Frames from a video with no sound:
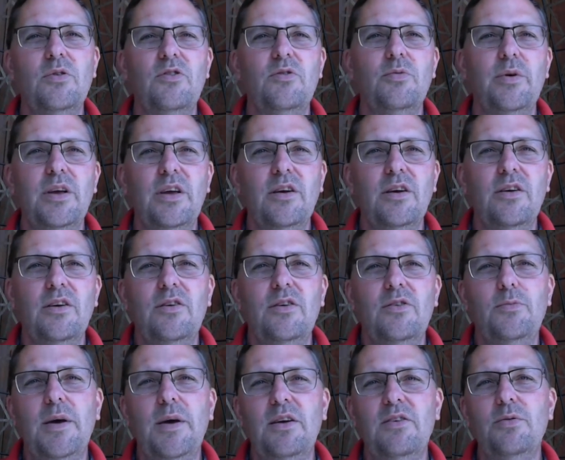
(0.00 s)
which we
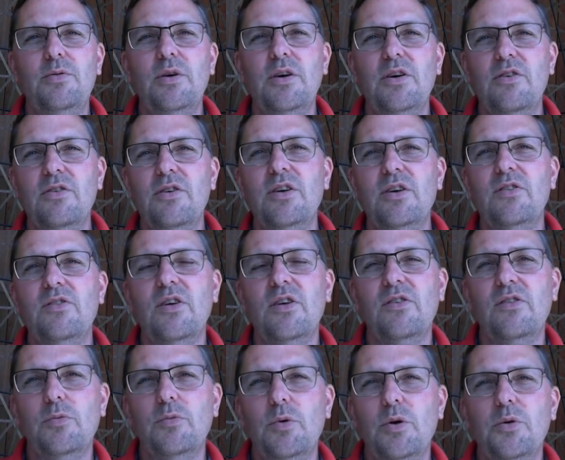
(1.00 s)
expect to increase
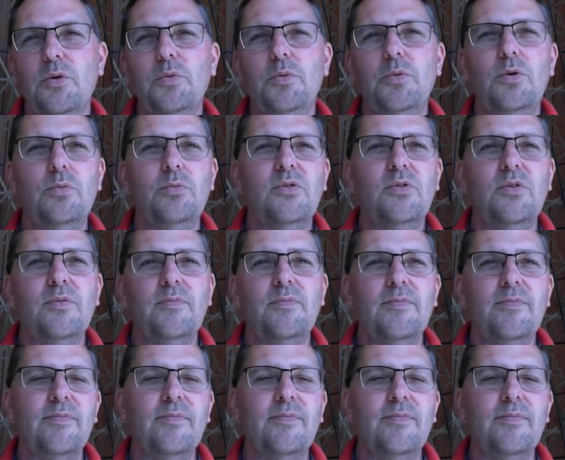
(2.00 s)
as the world warms.